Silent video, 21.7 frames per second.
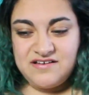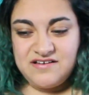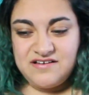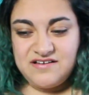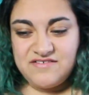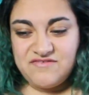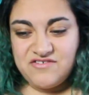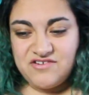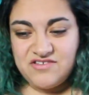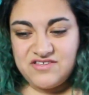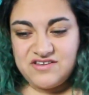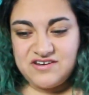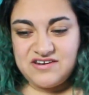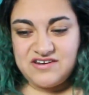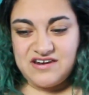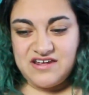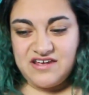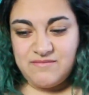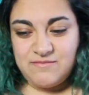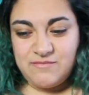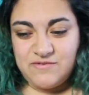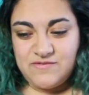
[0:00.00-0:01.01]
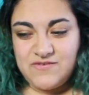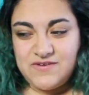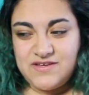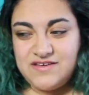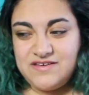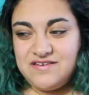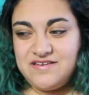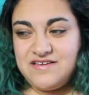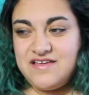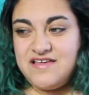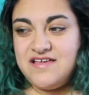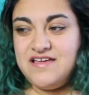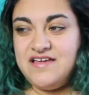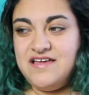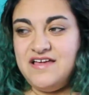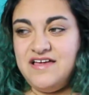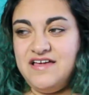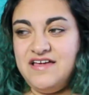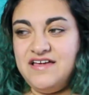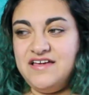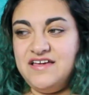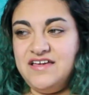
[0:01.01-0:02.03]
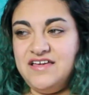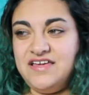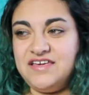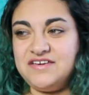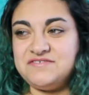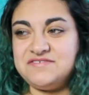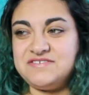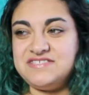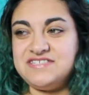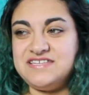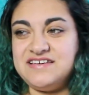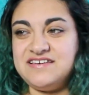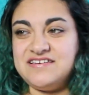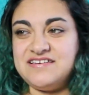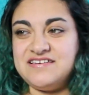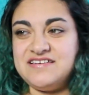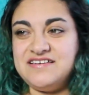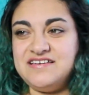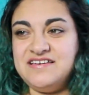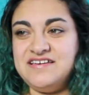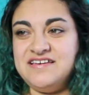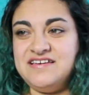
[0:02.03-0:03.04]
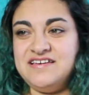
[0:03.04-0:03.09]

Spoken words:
I forgot the name of it. It was like